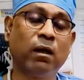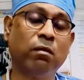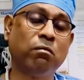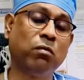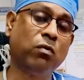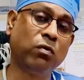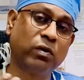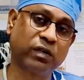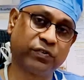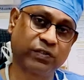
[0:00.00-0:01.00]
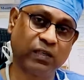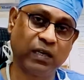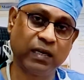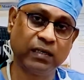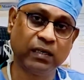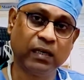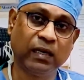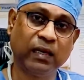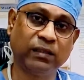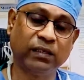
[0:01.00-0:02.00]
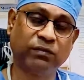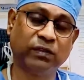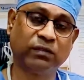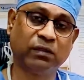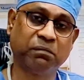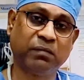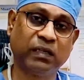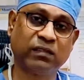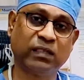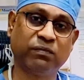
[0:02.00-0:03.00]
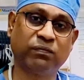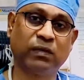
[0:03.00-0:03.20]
more crystallite and there was a massive